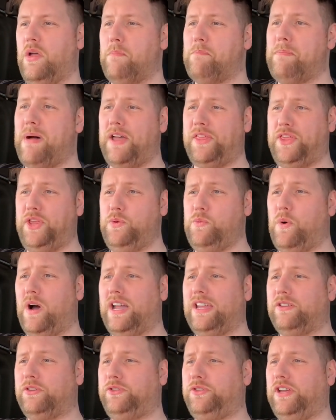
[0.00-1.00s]
Matthew
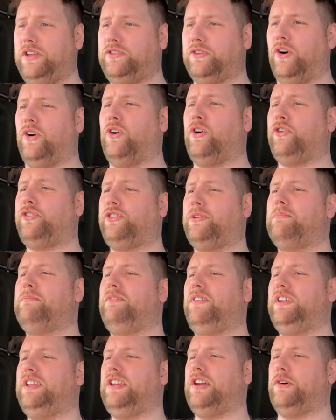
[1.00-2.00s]
Wilde says,
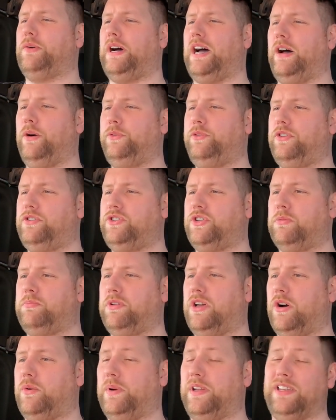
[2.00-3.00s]
awesome video, how's the job
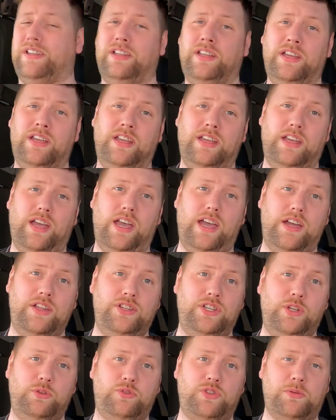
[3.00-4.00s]
going?
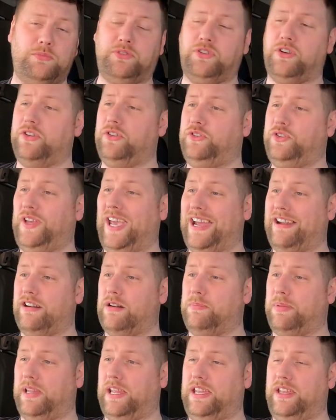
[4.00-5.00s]
New job's going
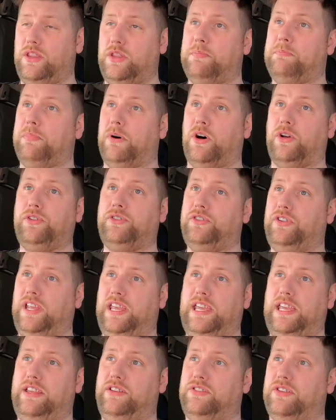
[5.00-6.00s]
terribly, the boss
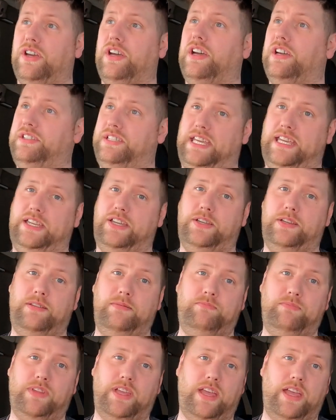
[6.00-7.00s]
is a dick.
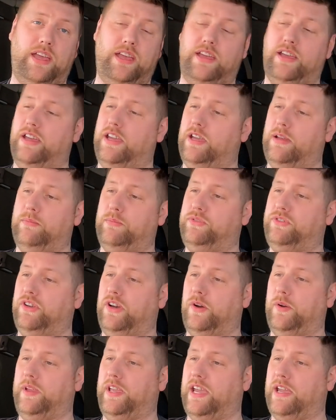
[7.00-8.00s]

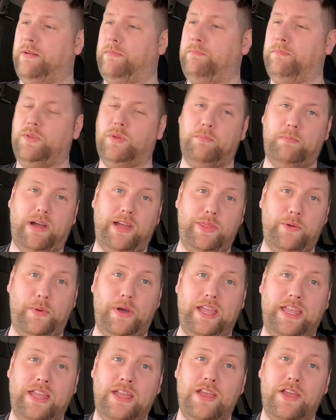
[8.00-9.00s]
So yeah, by the
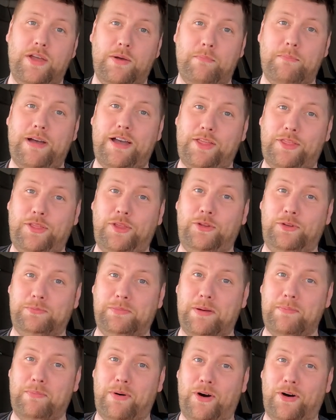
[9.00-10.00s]
way, Matthew's
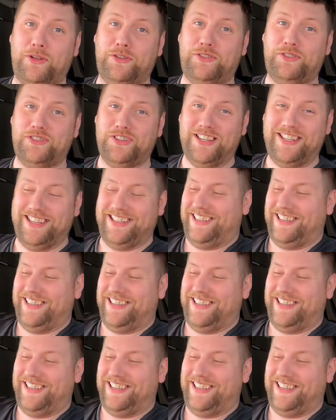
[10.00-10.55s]
my boss.